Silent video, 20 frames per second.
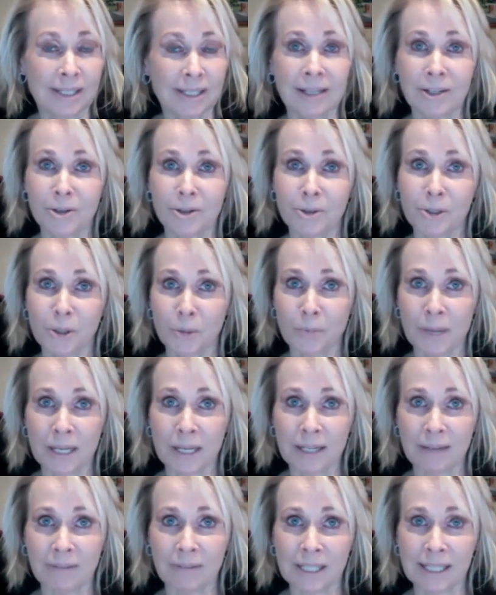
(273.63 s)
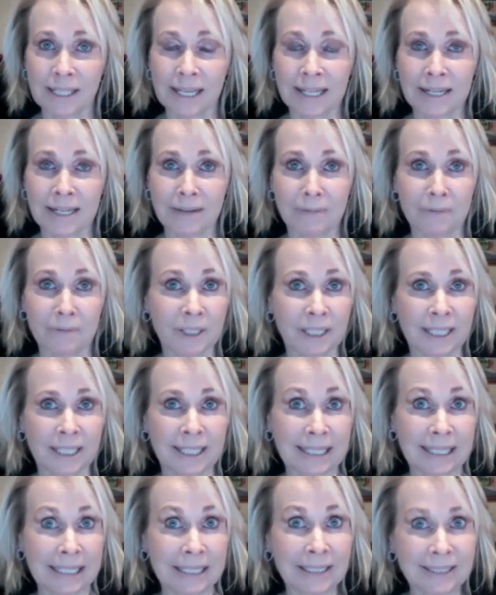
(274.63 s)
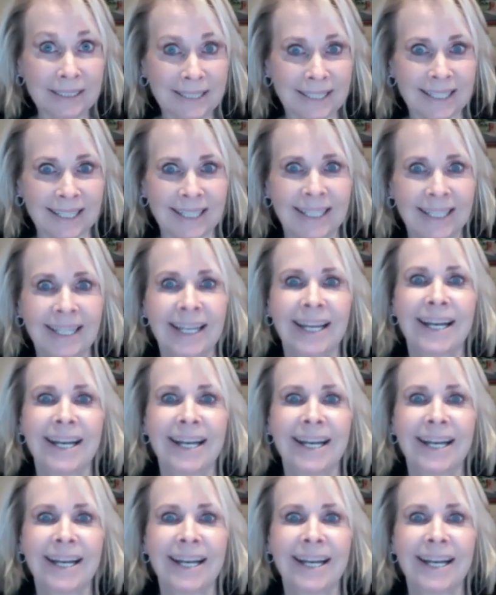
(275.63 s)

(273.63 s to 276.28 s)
I know so many of us end up feeling guilty